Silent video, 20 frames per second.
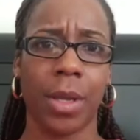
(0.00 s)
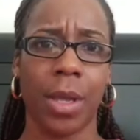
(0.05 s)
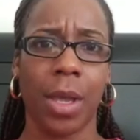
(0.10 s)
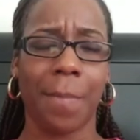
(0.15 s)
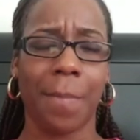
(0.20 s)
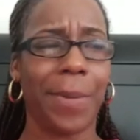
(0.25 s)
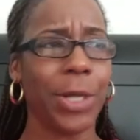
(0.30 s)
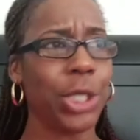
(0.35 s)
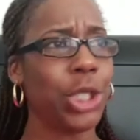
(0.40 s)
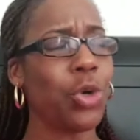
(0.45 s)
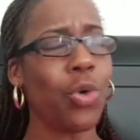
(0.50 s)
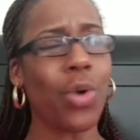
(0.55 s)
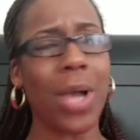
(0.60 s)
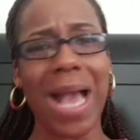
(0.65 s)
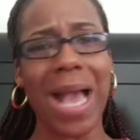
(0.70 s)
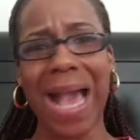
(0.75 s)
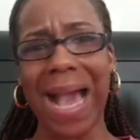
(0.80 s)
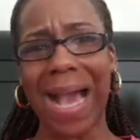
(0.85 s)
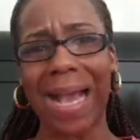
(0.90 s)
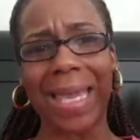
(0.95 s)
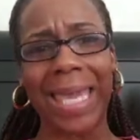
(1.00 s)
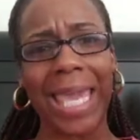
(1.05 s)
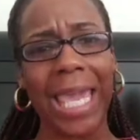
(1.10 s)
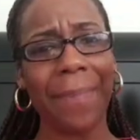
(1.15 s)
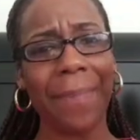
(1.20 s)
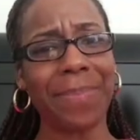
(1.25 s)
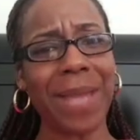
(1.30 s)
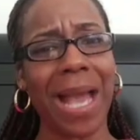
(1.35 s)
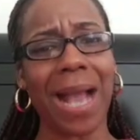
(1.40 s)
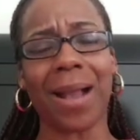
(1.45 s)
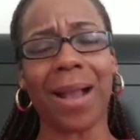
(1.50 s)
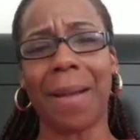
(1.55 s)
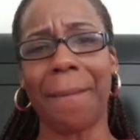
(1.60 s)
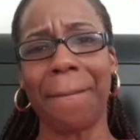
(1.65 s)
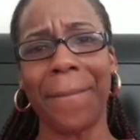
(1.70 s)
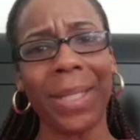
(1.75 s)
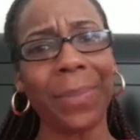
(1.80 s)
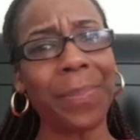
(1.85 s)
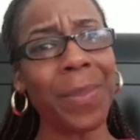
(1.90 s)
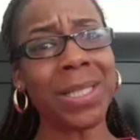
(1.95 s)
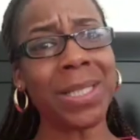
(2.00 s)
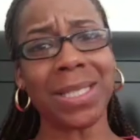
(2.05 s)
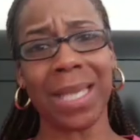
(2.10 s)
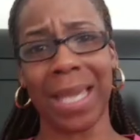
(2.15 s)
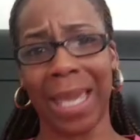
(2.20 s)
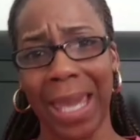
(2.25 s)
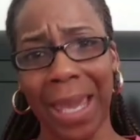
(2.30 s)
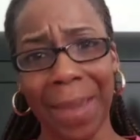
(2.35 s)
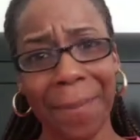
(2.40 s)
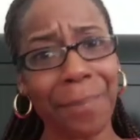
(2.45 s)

But you can't keep that commitment to him